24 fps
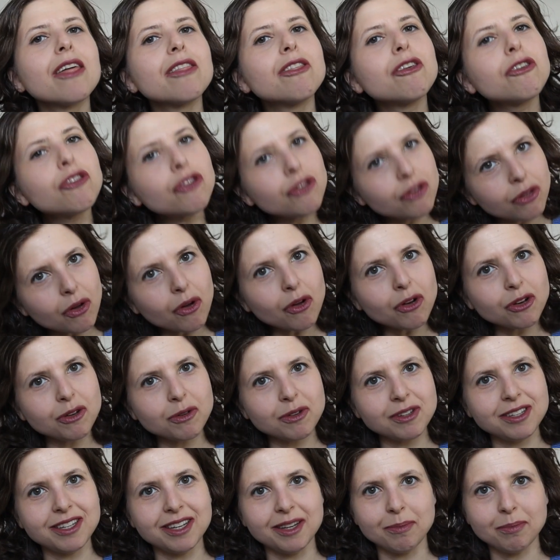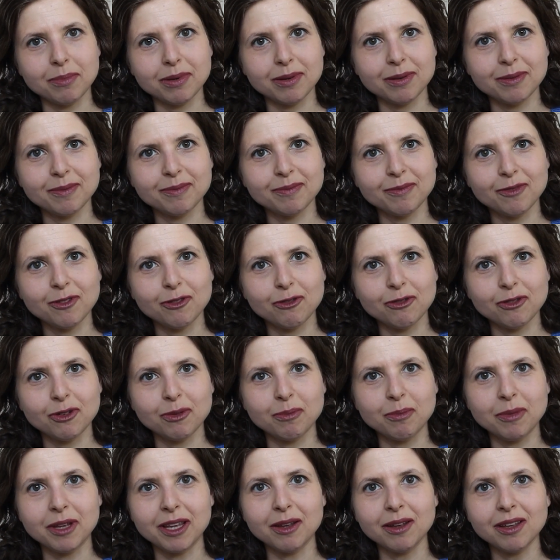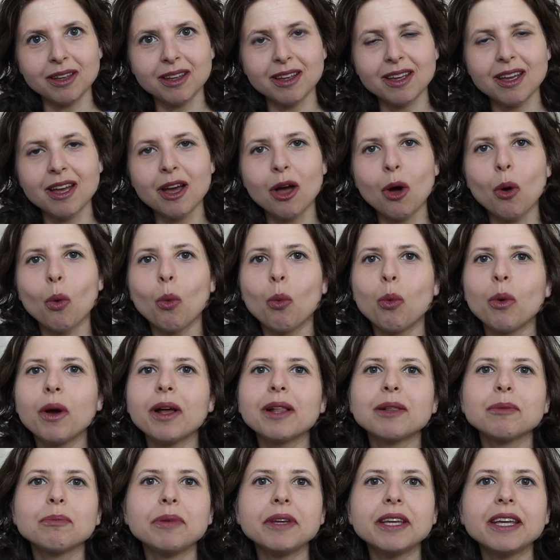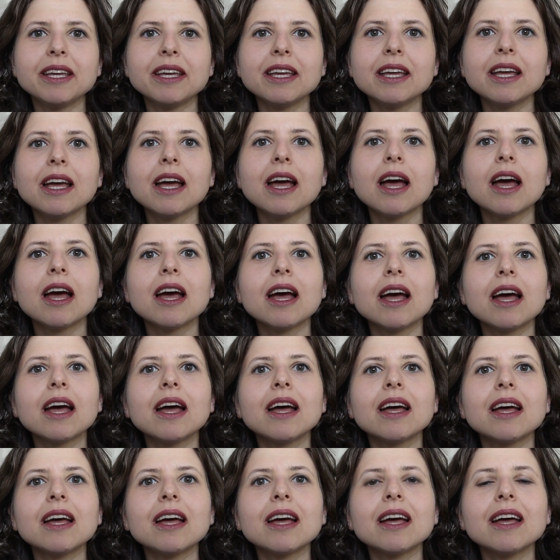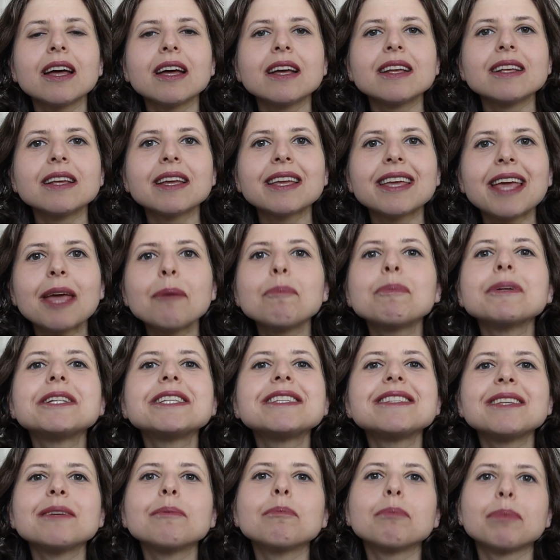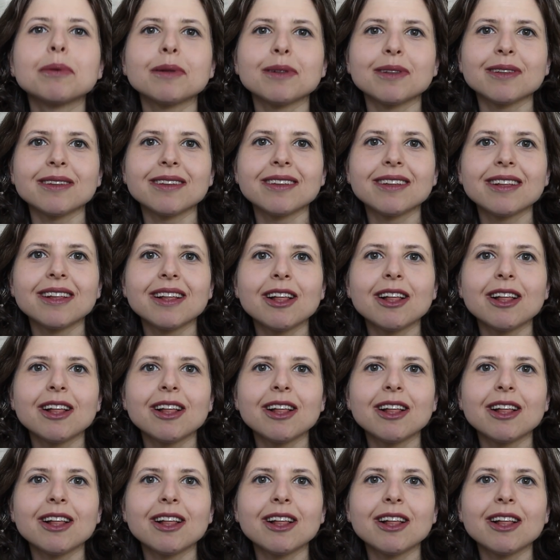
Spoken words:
The third tip for me will be keep it simple.